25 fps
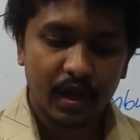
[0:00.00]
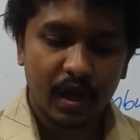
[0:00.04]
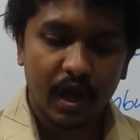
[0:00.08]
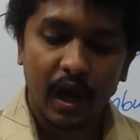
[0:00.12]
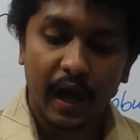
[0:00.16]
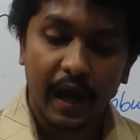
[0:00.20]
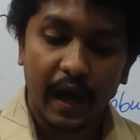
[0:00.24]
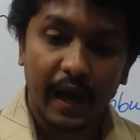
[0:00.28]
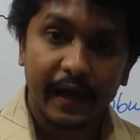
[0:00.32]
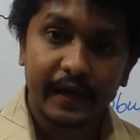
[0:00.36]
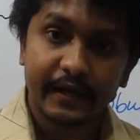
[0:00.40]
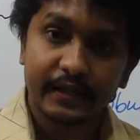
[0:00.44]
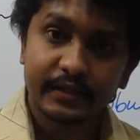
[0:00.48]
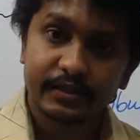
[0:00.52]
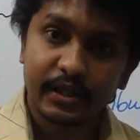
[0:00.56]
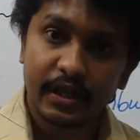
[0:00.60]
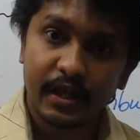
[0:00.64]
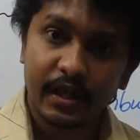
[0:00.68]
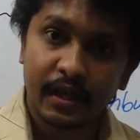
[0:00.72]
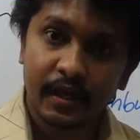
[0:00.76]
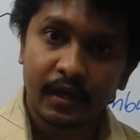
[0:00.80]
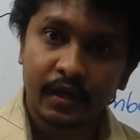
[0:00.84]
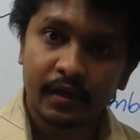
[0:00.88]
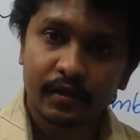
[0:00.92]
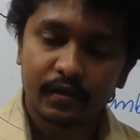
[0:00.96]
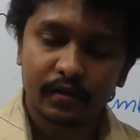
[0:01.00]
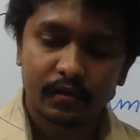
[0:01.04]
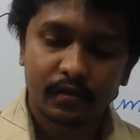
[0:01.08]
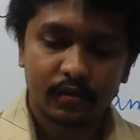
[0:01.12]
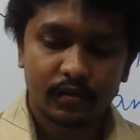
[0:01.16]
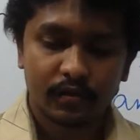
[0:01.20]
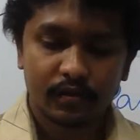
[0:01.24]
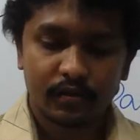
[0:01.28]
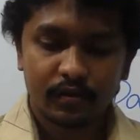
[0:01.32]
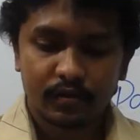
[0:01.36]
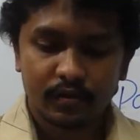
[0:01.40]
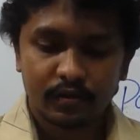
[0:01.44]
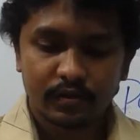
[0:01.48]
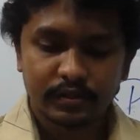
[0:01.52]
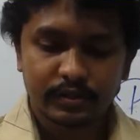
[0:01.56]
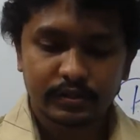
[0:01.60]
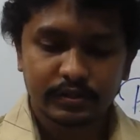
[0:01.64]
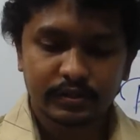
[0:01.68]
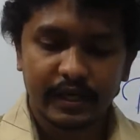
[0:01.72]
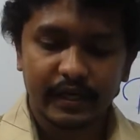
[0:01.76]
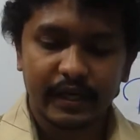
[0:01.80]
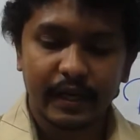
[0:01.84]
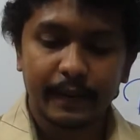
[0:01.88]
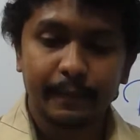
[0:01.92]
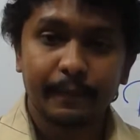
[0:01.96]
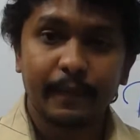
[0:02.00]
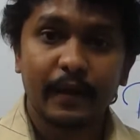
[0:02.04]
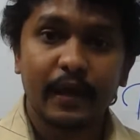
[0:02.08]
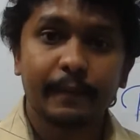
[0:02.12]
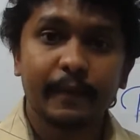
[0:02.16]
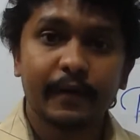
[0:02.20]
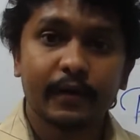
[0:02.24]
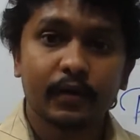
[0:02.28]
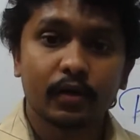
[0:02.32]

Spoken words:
I think, said a baby